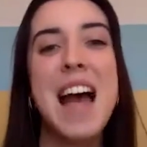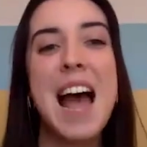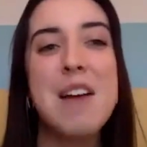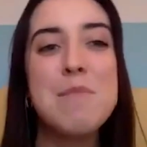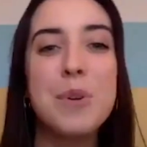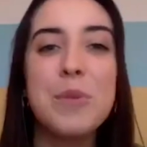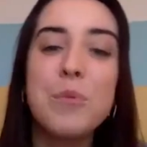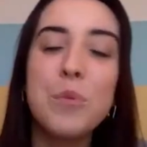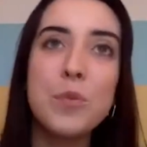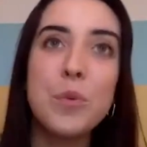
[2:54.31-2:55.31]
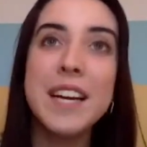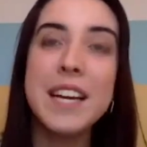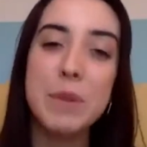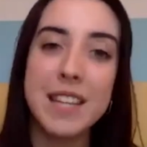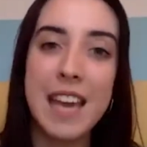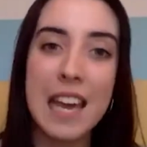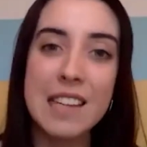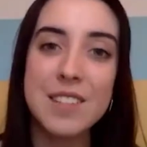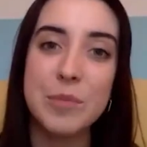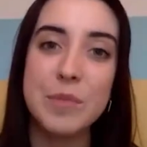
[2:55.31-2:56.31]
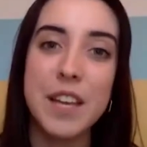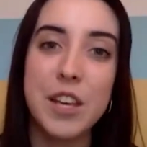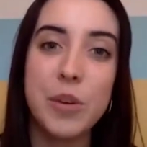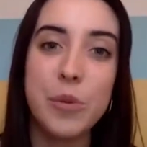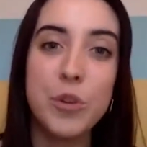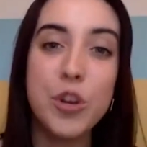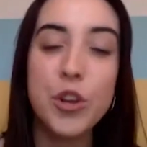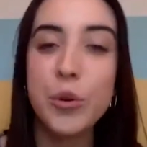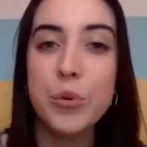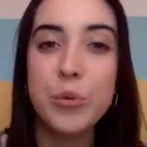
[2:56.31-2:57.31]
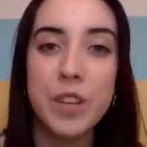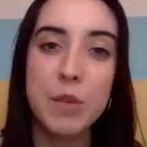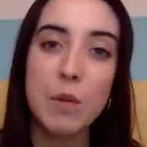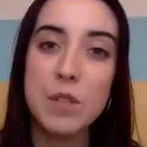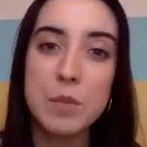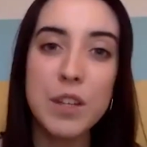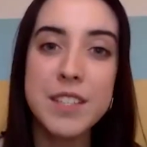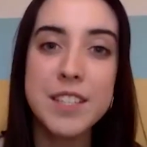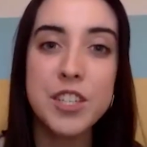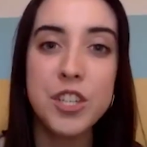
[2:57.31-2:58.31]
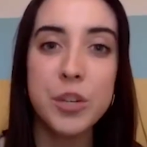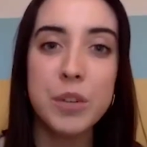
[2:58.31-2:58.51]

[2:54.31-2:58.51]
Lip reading: But was working with kids something you knew that you always wanted to do,